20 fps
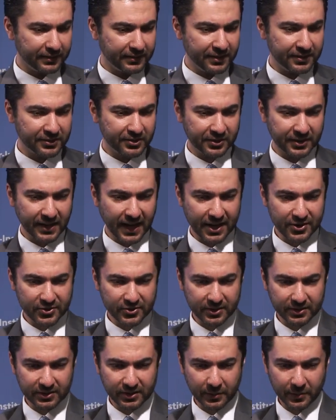
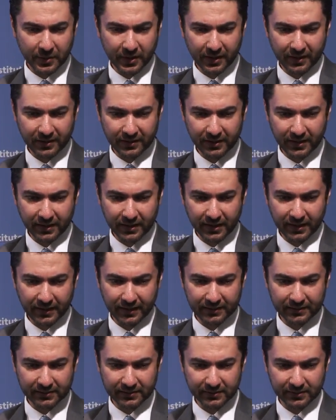international
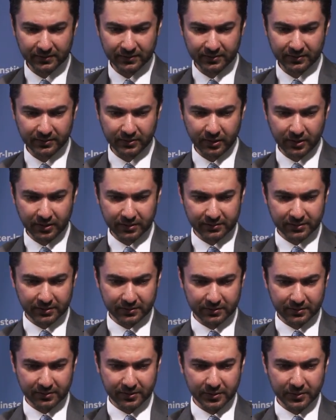community
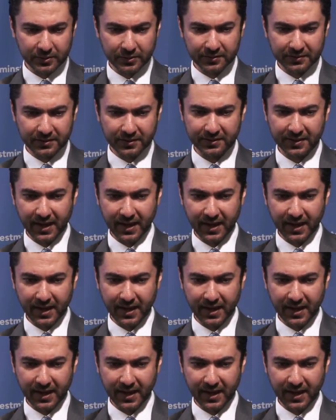started to use the